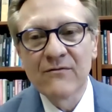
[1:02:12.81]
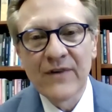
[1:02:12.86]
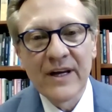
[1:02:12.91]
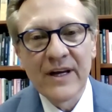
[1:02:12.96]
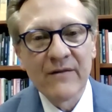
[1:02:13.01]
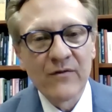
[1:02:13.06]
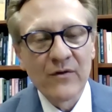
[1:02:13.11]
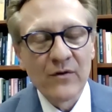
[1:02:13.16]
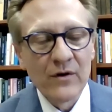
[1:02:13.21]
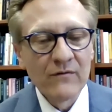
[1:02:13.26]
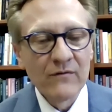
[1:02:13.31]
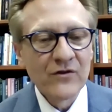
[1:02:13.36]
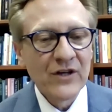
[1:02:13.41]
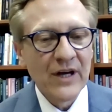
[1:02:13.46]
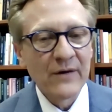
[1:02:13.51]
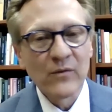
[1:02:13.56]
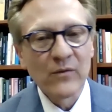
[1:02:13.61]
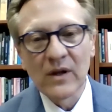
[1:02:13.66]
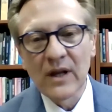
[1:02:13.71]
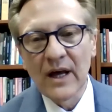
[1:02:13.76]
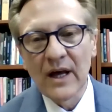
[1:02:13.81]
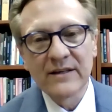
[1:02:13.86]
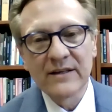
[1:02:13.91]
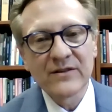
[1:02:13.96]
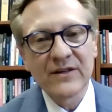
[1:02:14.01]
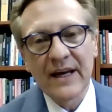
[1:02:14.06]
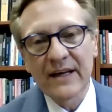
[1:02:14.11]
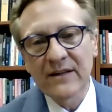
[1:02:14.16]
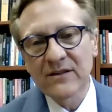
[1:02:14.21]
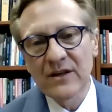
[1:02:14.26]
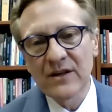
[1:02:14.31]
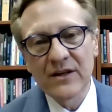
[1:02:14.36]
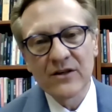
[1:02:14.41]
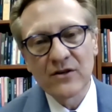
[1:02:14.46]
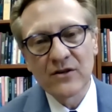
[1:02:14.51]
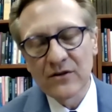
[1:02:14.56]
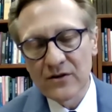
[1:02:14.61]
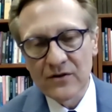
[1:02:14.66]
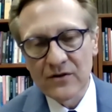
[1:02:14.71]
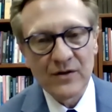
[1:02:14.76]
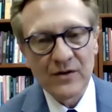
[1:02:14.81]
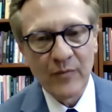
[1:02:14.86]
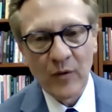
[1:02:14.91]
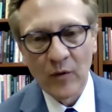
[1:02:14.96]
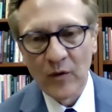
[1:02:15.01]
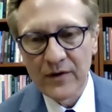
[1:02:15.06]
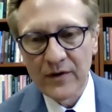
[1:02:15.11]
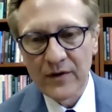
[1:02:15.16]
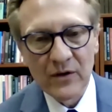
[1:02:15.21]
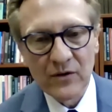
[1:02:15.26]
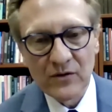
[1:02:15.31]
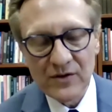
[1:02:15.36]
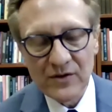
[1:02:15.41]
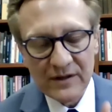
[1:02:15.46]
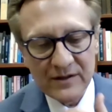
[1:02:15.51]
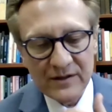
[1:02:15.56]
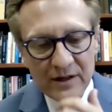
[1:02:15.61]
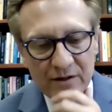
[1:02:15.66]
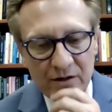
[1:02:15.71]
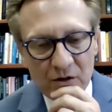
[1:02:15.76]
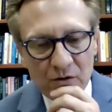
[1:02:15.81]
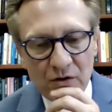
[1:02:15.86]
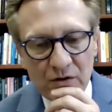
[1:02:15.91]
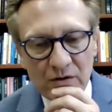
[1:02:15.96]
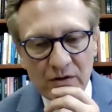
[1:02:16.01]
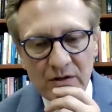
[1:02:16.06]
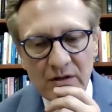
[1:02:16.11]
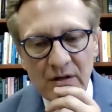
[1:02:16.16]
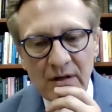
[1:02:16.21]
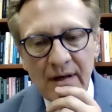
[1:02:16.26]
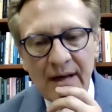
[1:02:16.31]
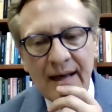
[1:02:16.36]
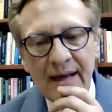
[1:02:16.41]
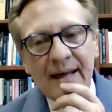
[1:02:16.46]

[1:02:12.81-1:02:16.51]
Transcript: favor of generalized taxation to support those institutions.